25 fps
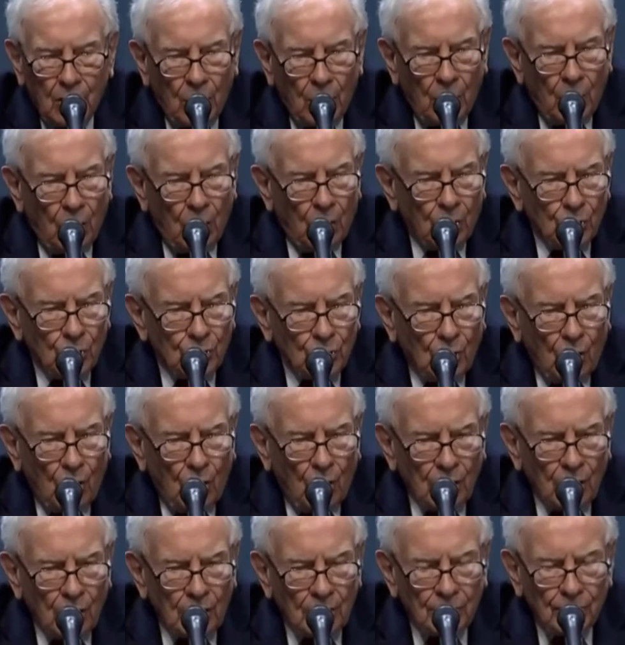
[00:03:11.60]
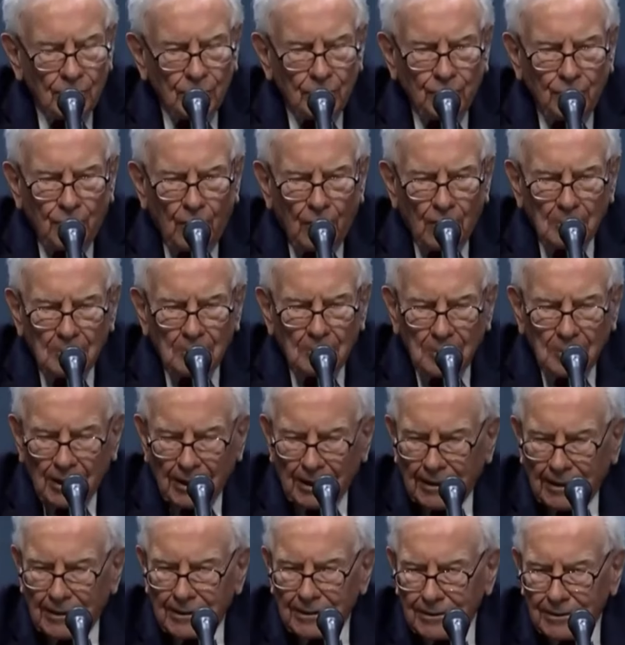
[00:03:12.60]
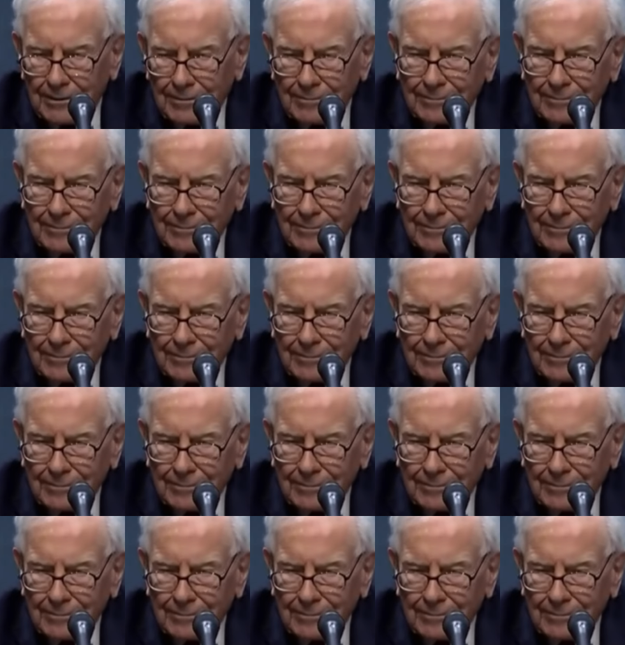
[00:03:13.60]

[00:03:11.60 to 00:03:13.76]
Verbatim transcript: owned all of the farmland